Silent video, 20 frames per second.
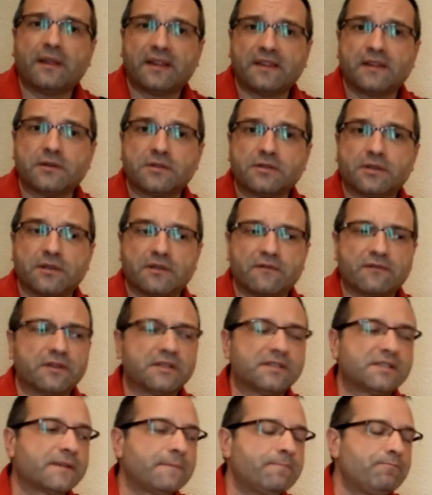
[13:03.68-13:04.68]
but there is a
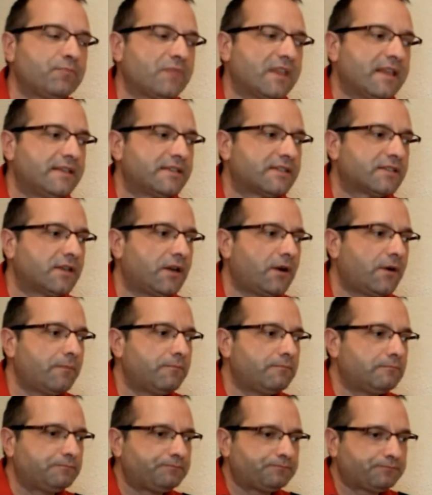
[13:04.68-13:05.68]
difference.
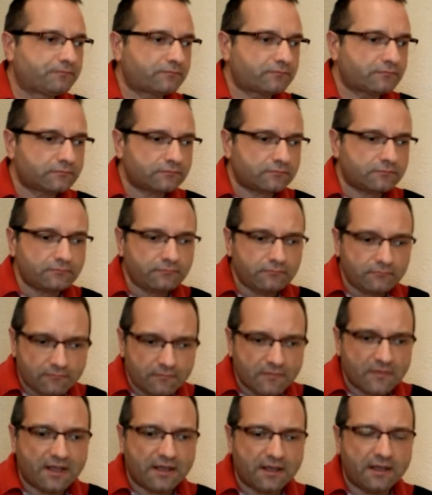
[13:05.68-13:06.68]
So
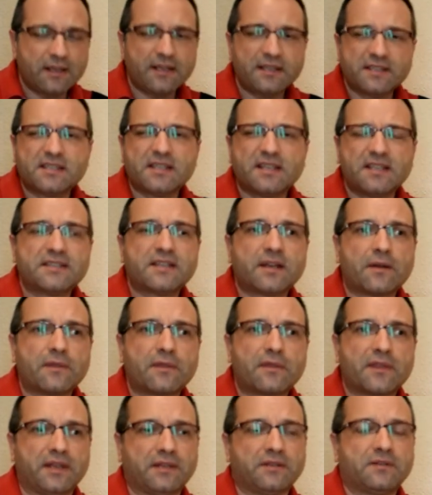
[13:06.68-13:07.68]
it's a good
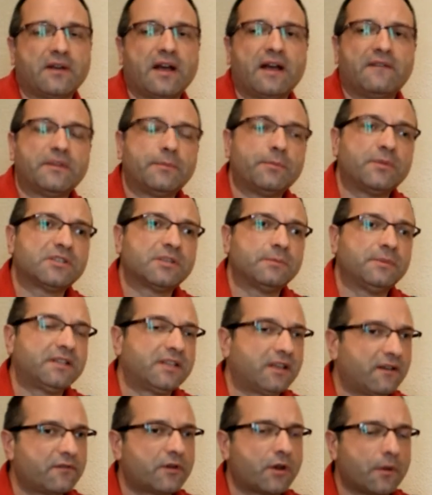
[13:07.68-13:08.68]
thing to have the
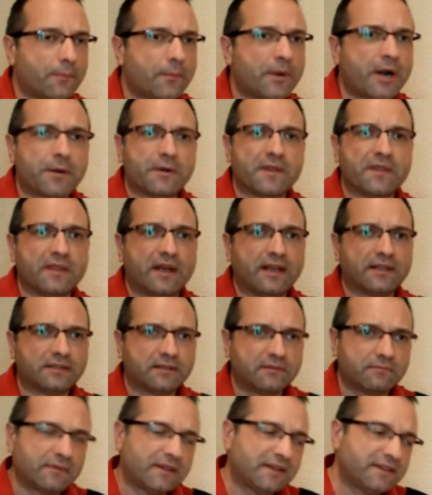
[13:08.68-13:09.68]
possibility of comparing that.
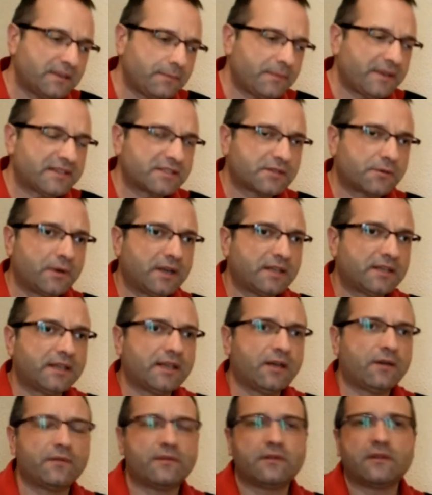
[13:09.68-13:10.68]
It depends
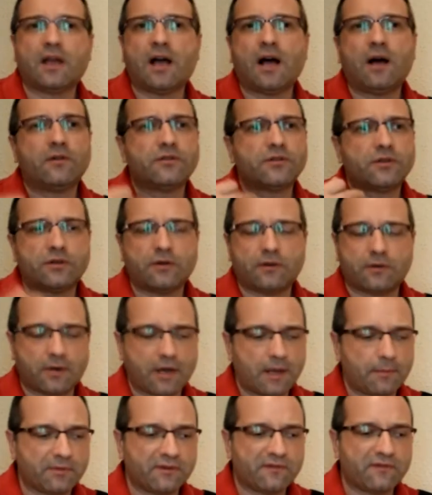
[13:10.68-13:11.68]
greatly on how your
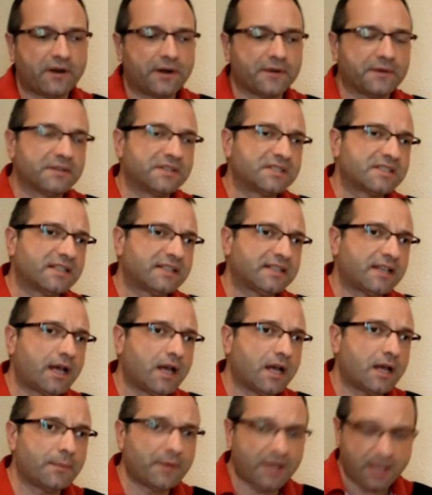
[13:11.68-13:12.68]
amplifier is set
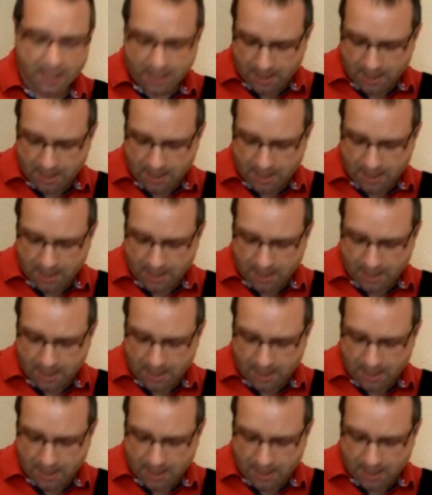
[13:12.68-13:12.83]
up,